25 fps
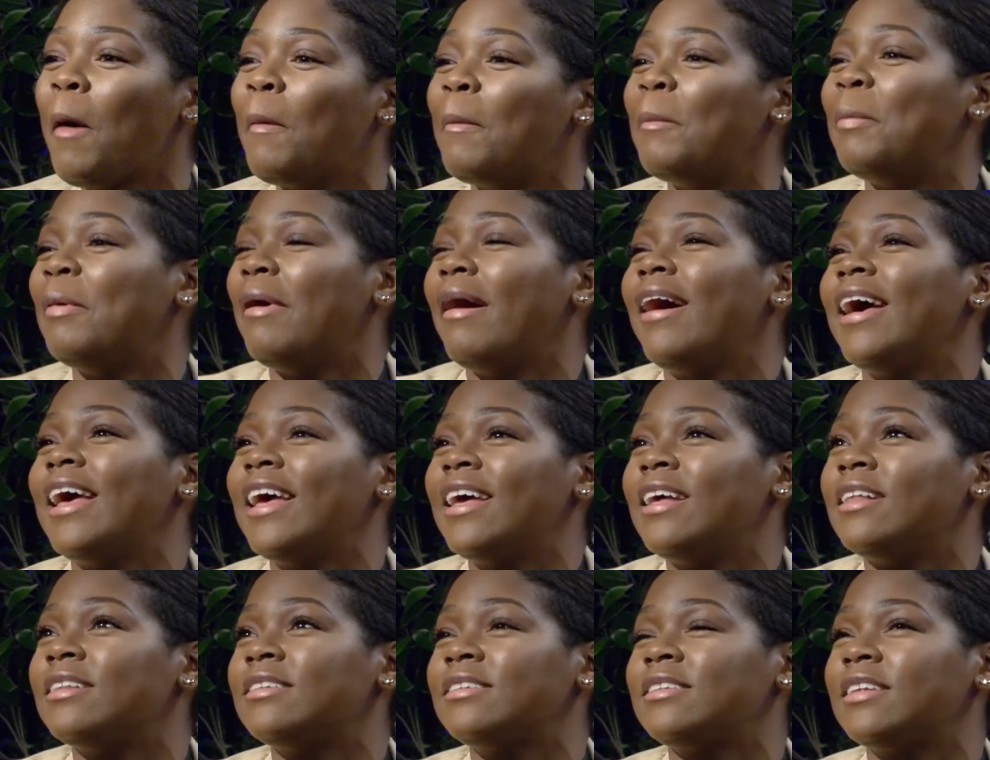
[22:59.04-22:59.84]
But
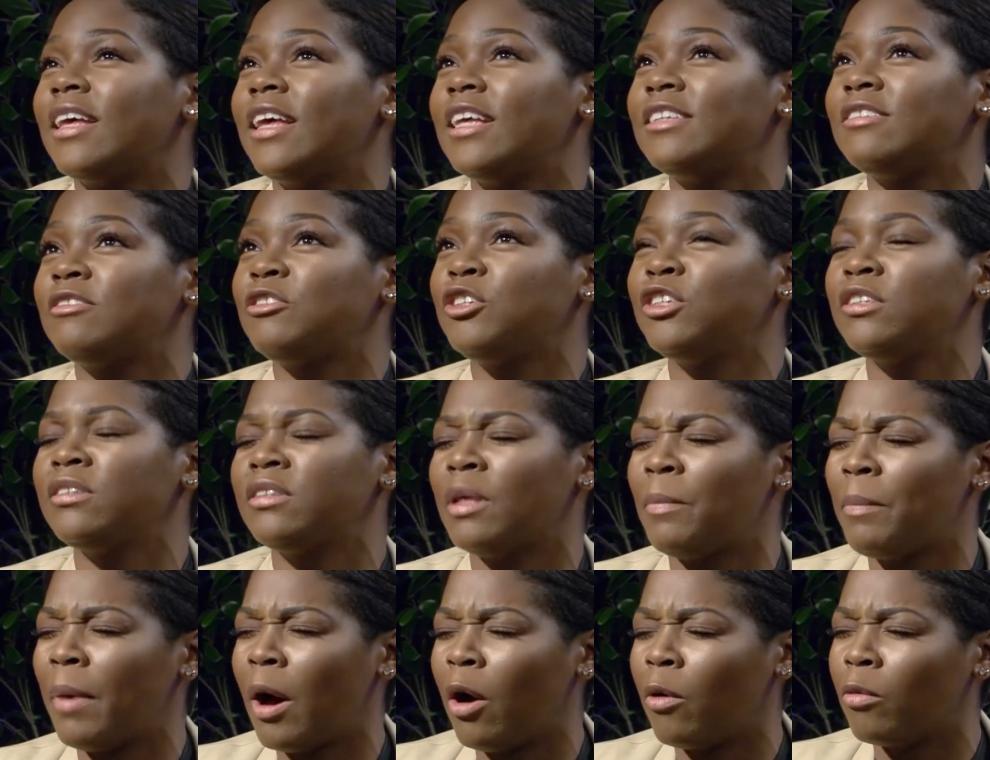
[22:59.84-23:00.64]
it's just
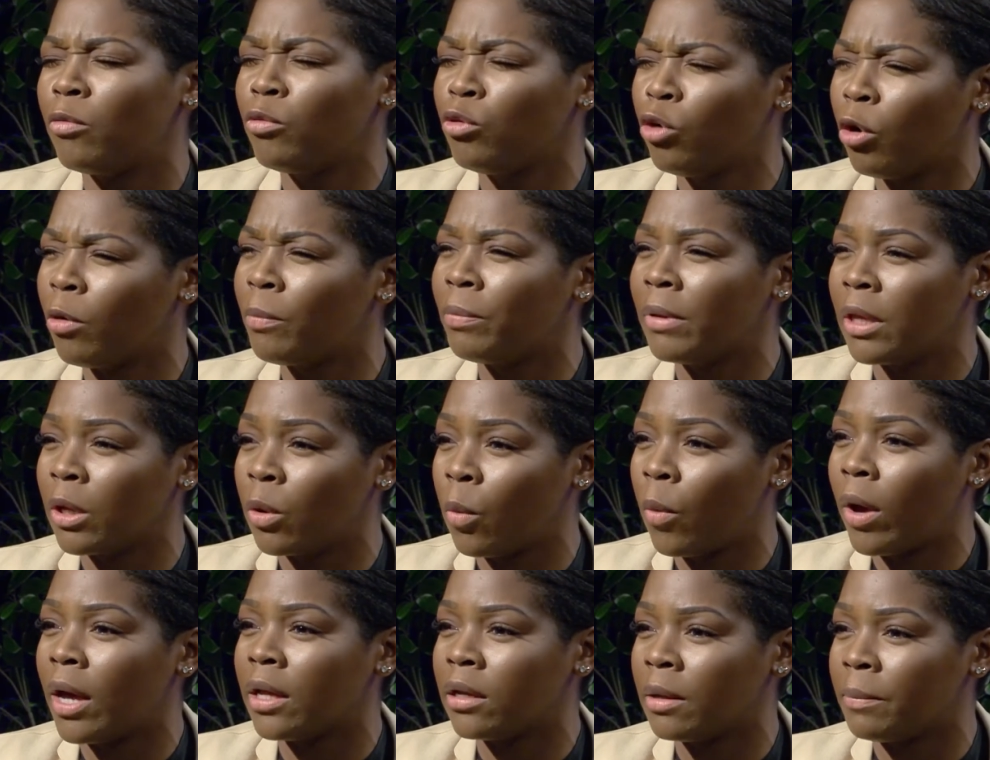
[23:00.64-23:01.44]
about not being
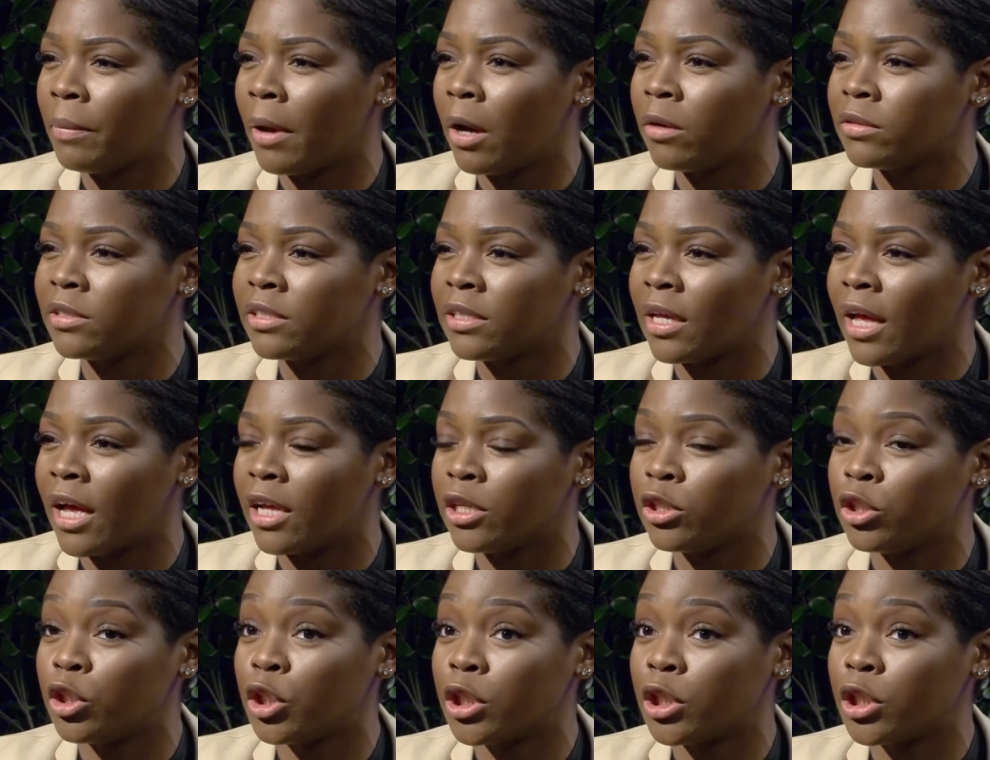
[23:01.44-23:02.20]
weird about it, and